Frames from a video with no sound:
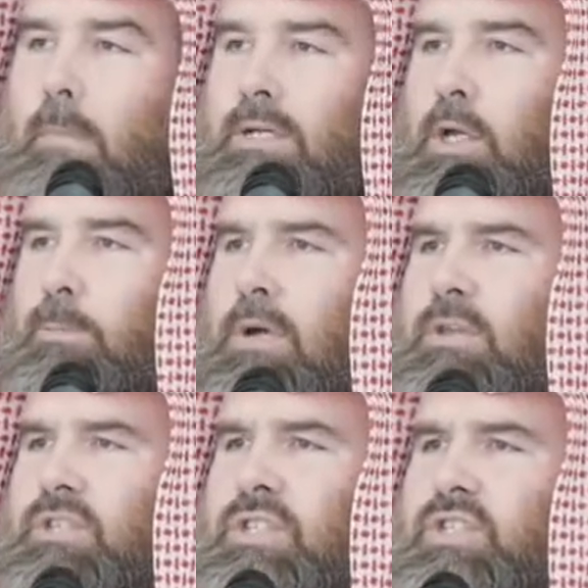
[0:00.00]
My dear
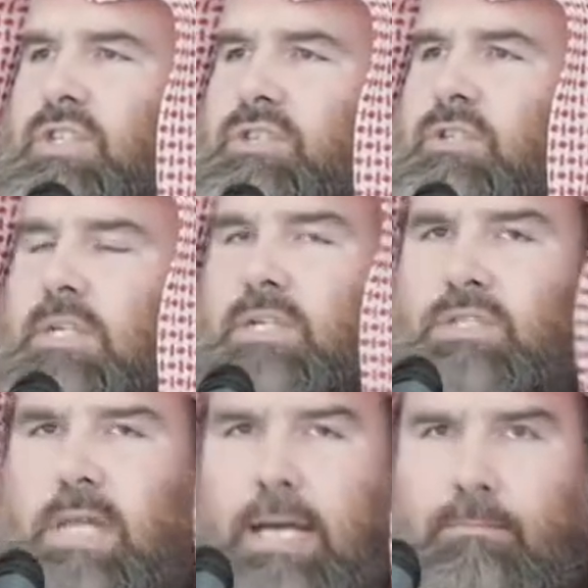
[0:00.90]
brothers and sisters in
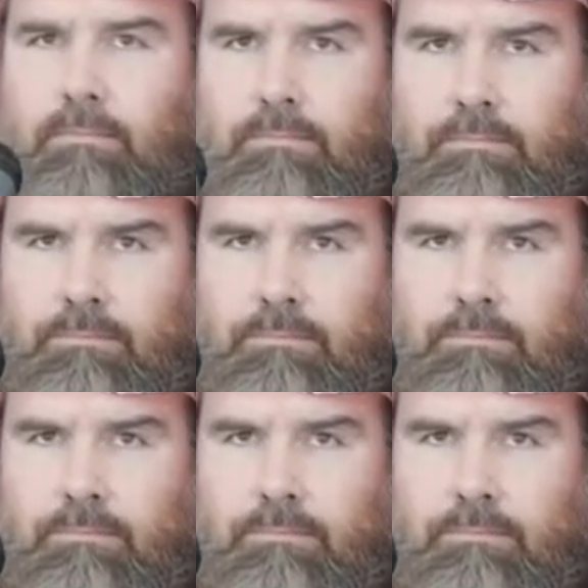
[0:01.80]
Islam,